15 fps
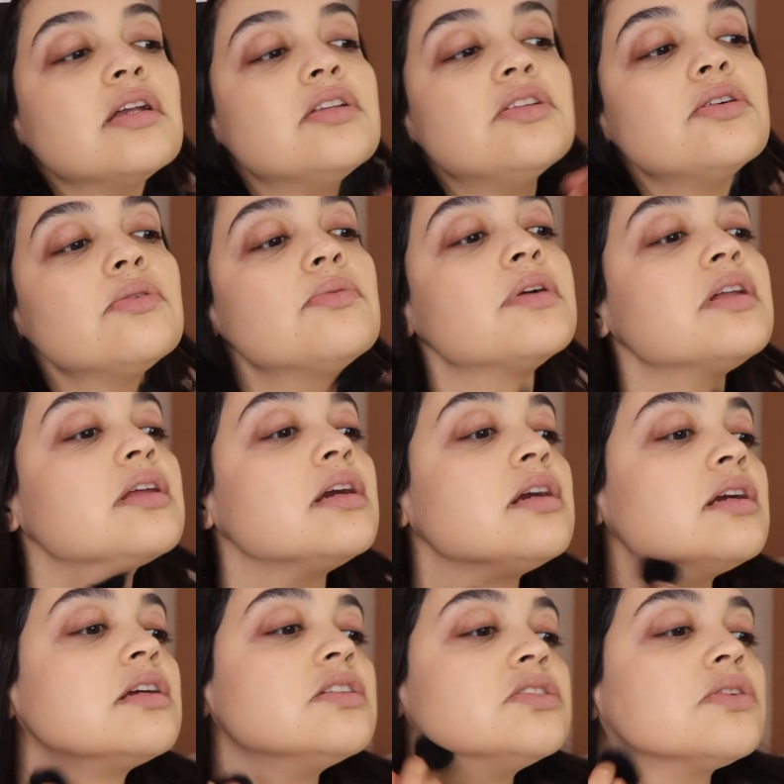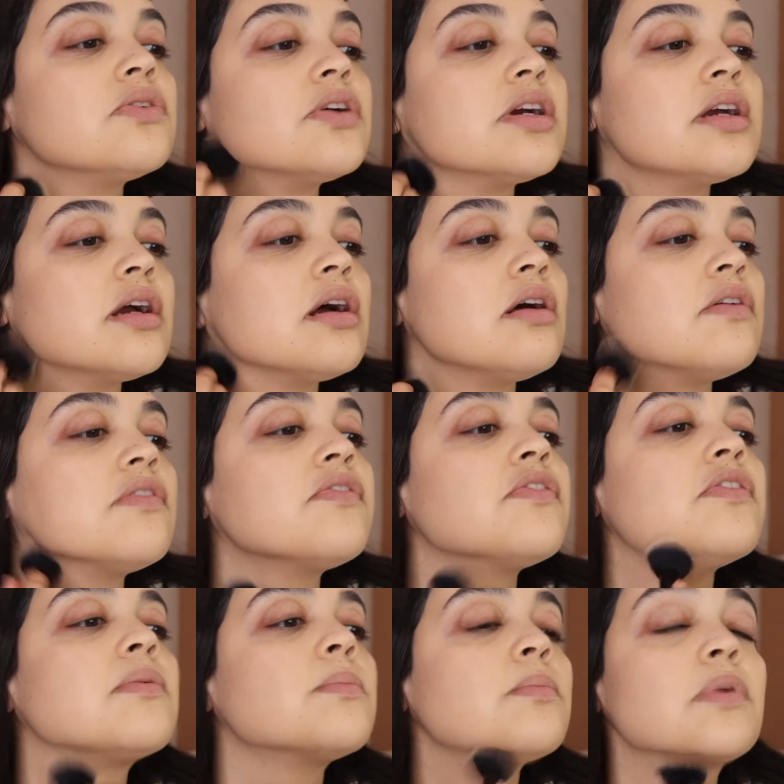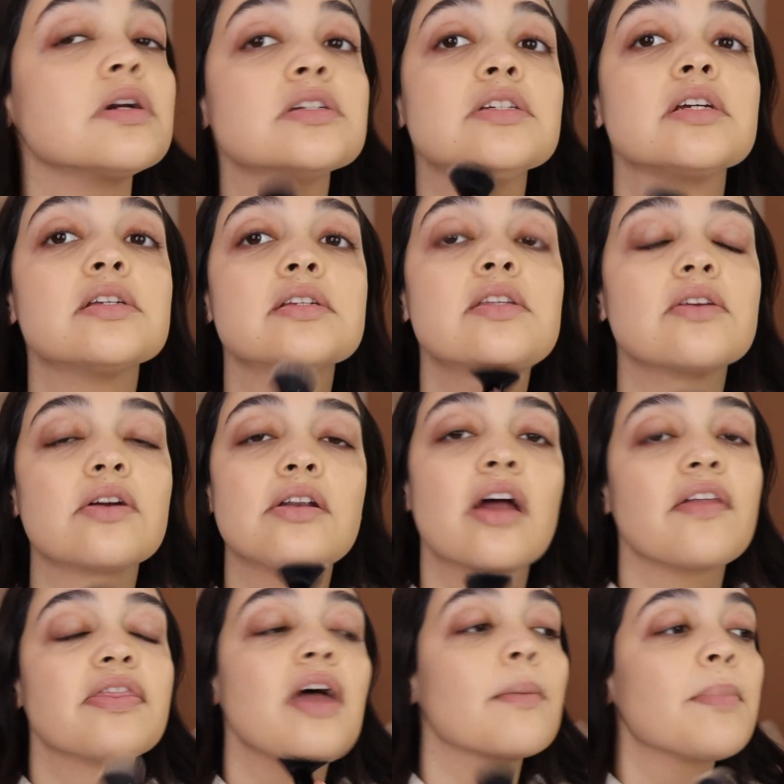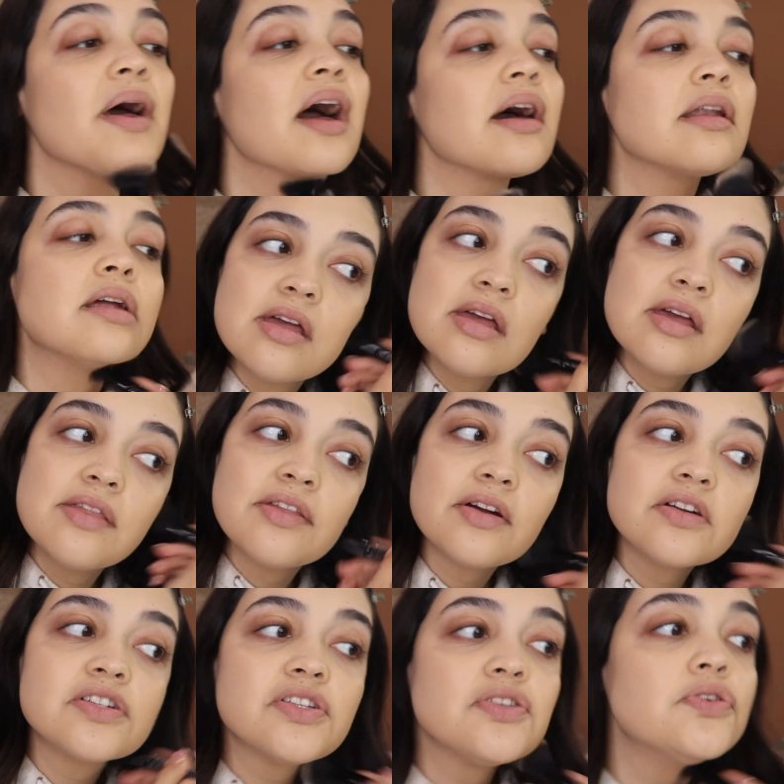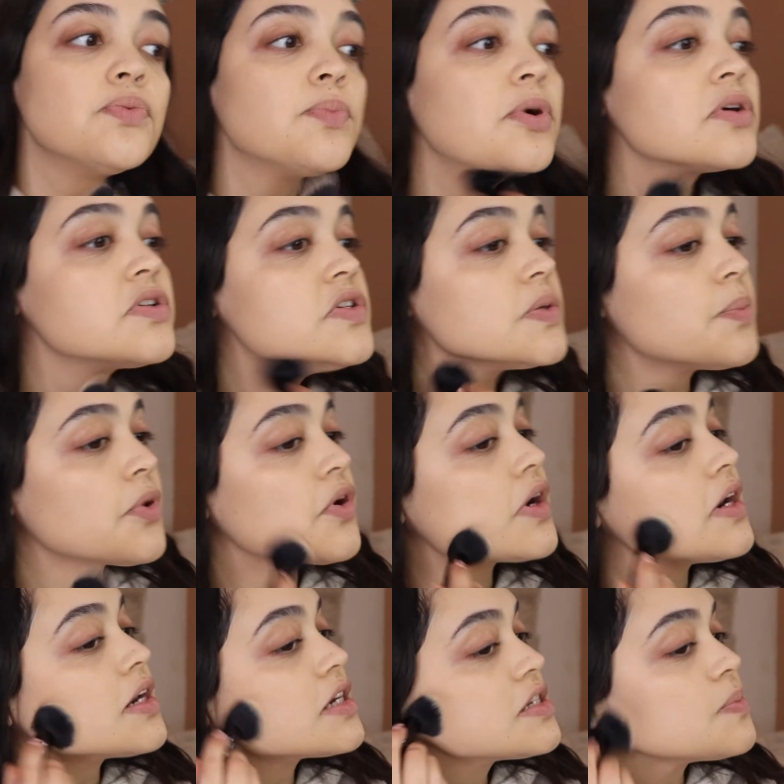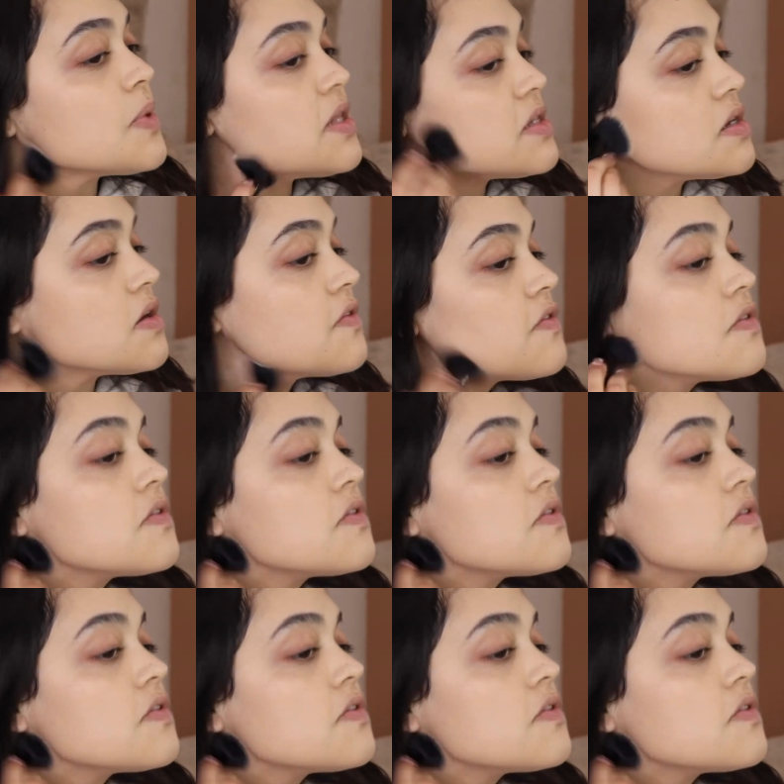do really enjoy e.l.f. brushes. They're not that bad and they're super inexpensive.